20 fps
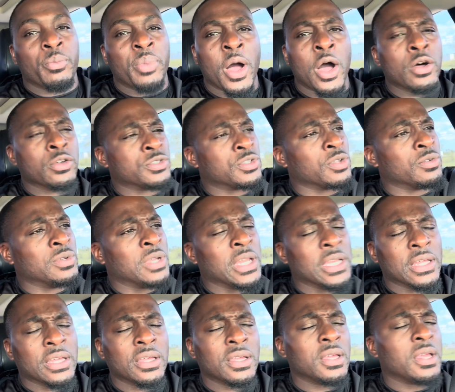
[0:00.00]
Paul's no did
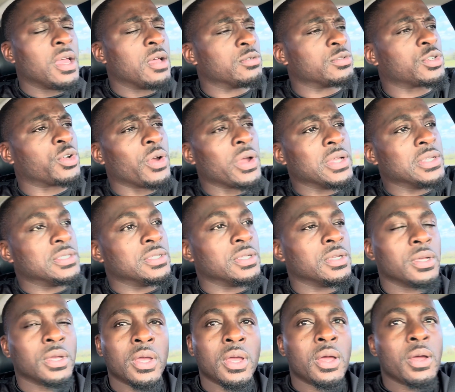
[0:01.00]
That was crazy.
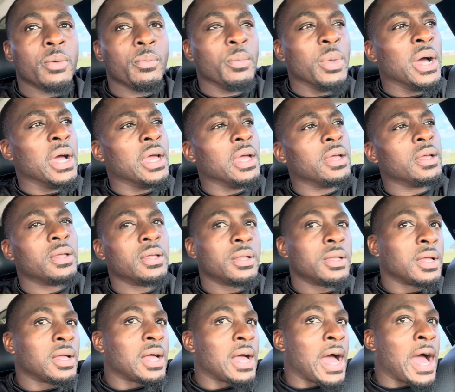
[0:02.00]
But
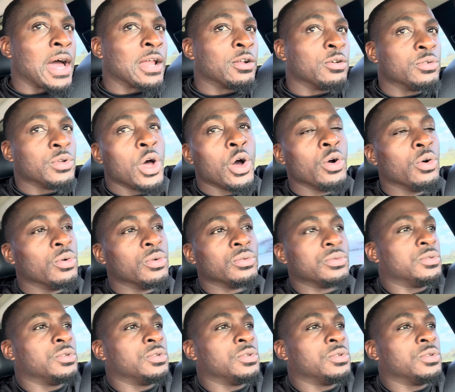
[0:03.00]
I don't know.